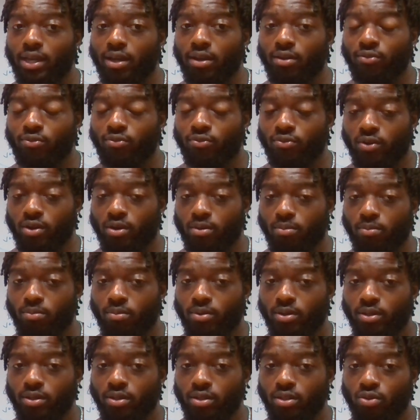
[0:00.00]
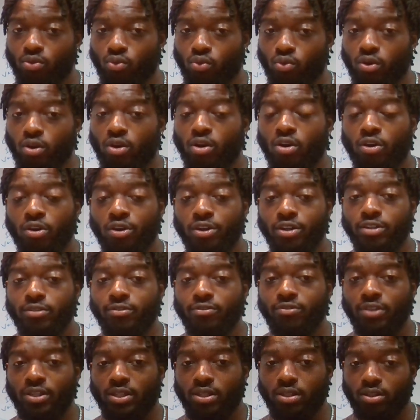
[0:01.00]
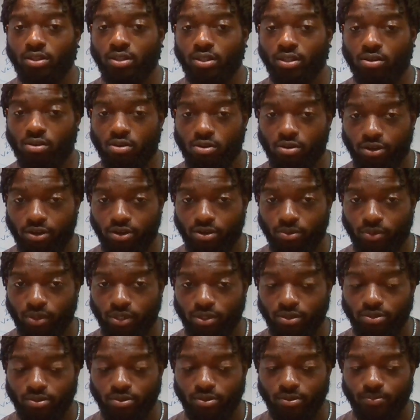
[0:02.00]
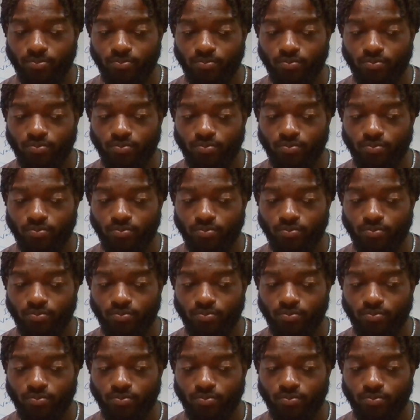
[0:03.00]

from your heart via the arteries.